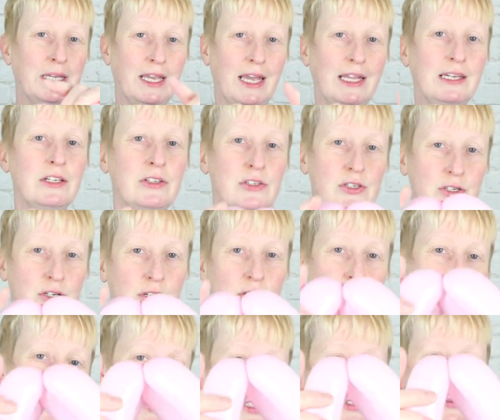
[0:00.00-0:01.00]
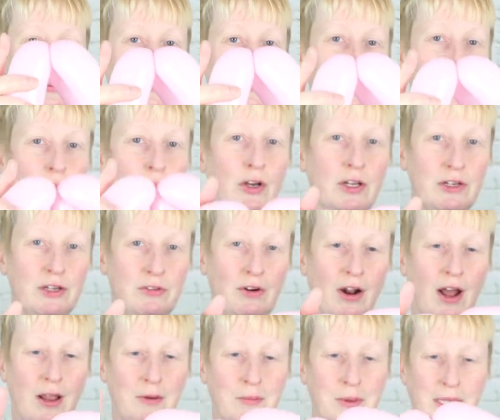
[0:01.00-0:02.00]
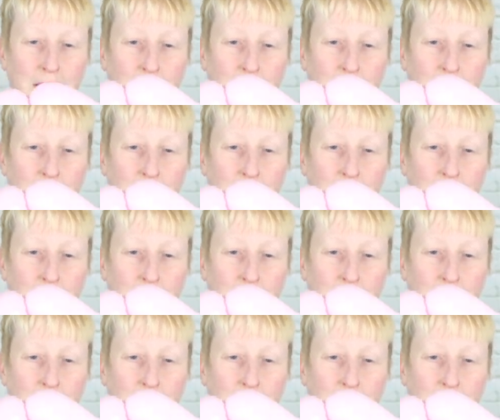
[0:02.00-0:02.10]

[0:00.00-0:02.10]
can adjust, if we've not got it right, we